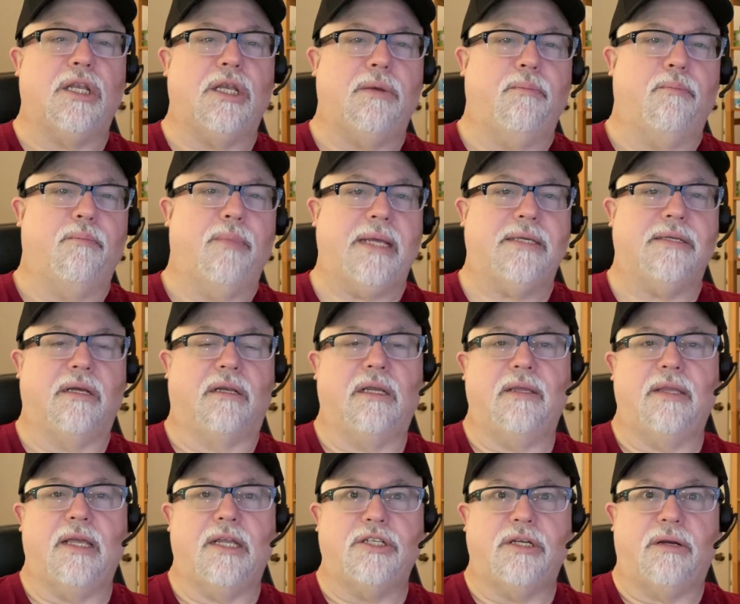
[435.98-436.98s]
Basically,
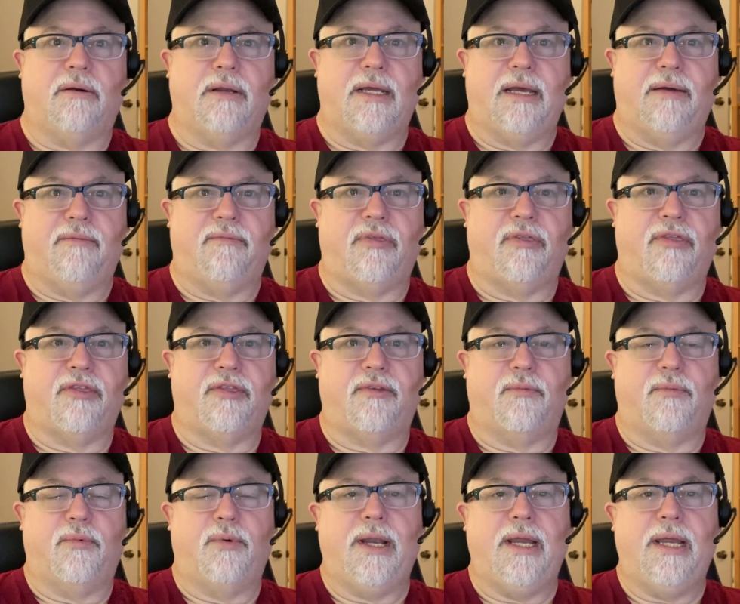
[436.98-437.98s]
they generally have
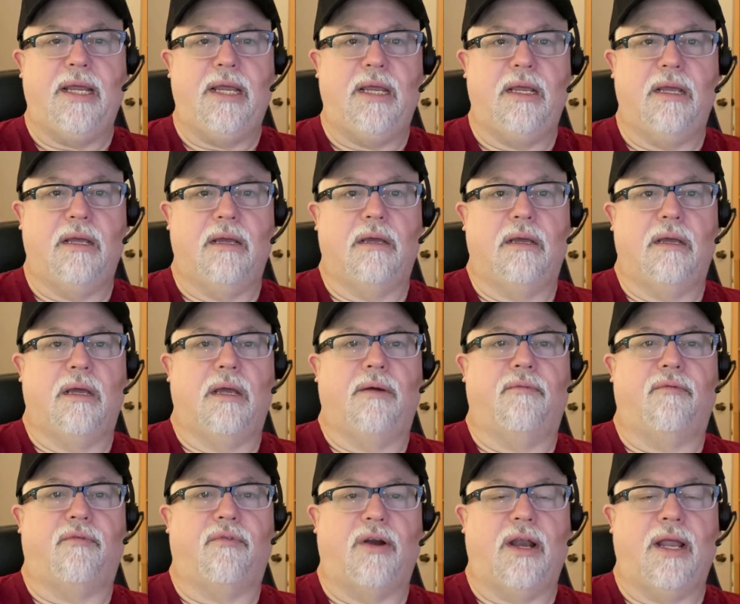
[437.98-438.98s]
3
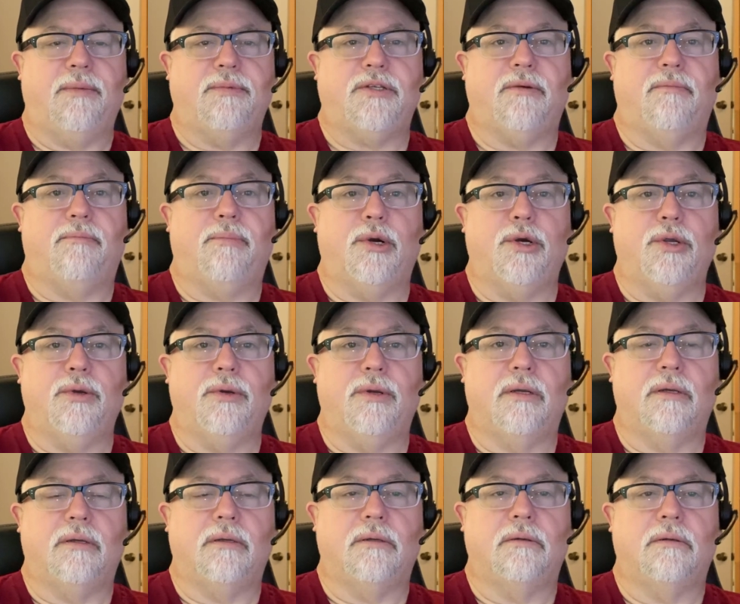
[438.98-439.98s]
frames of brood,
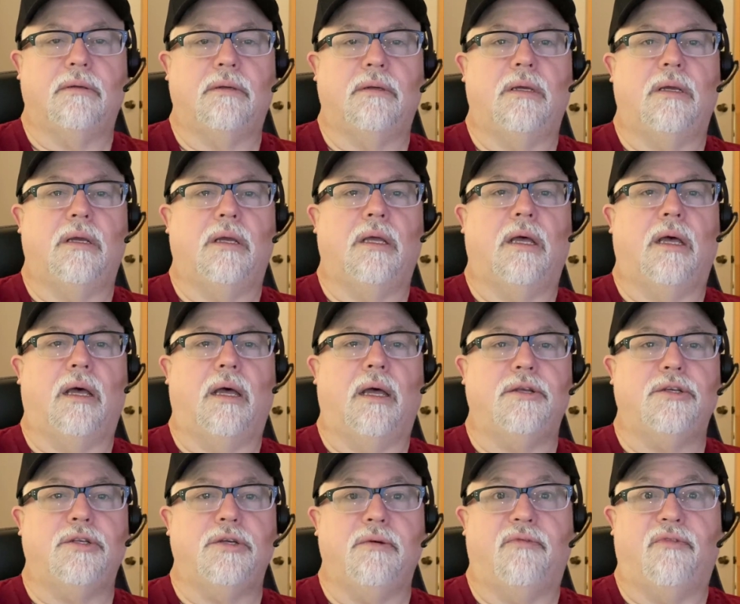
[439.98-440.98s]

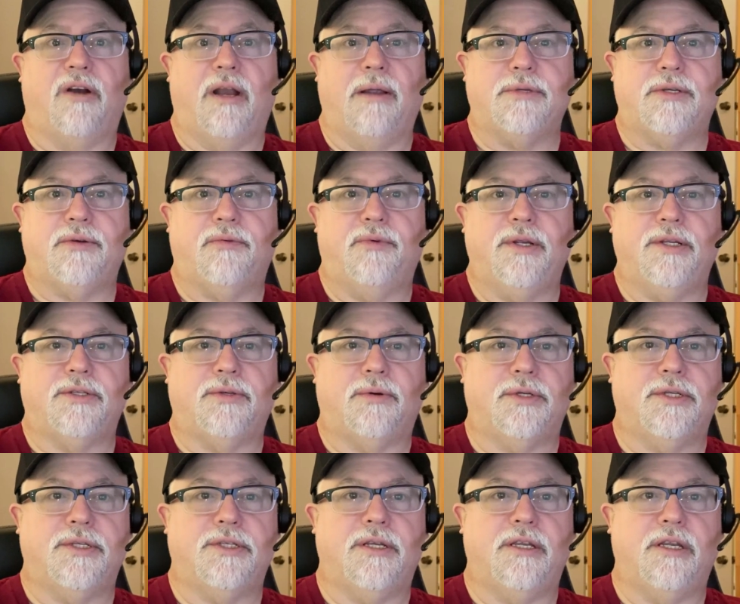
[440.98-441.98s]
2 frames of
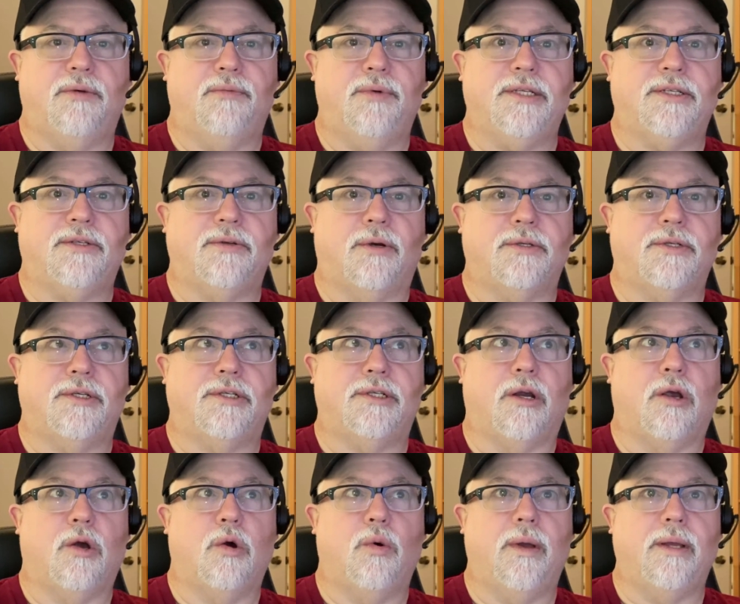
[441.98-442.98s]
resources, and your resources are
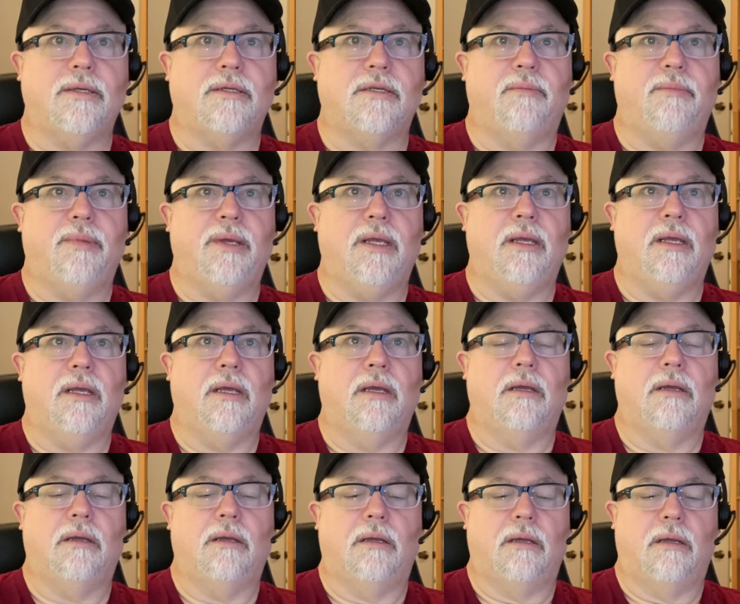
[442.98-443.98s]
going to be
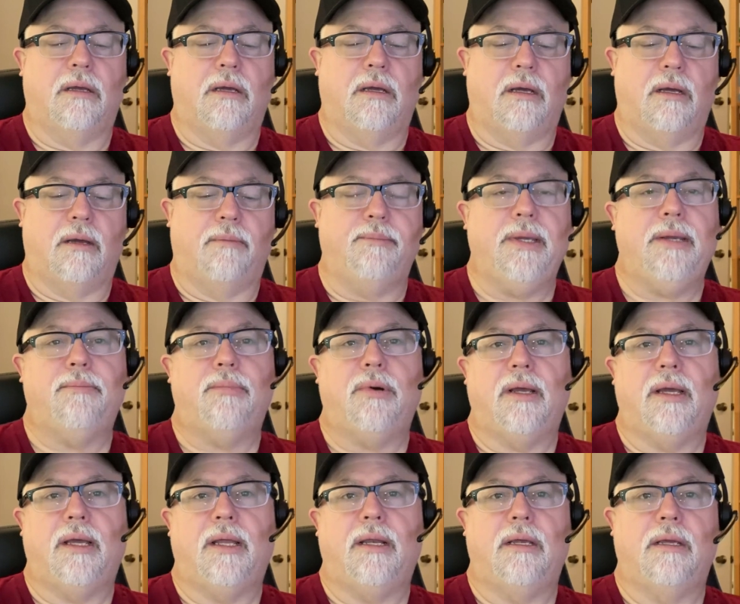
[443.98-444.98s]
bee
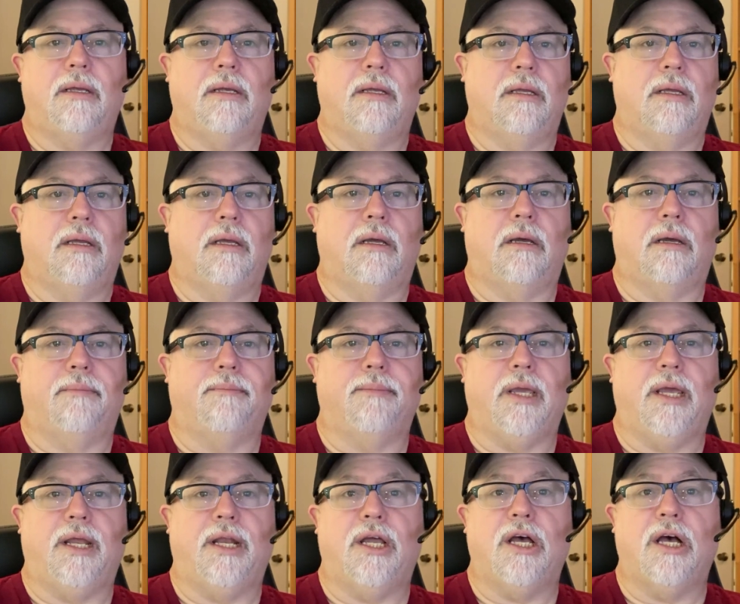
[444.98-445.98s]
bread
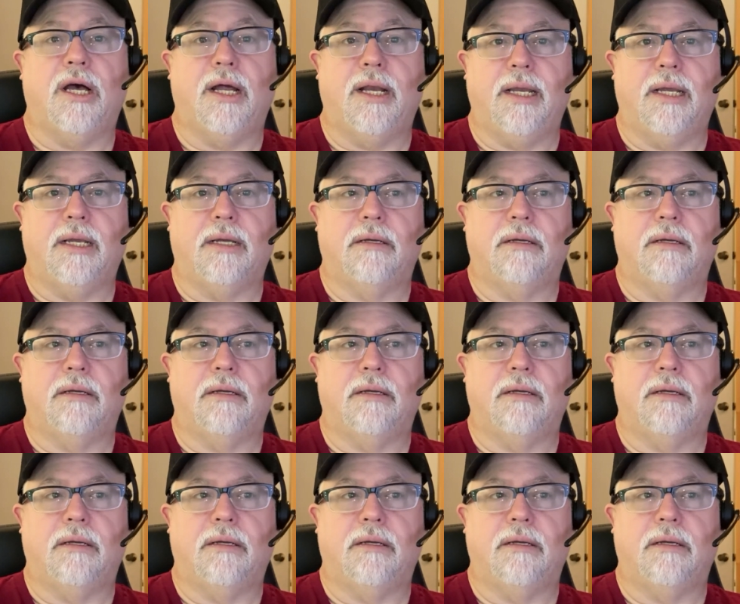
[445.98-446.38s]
and honey.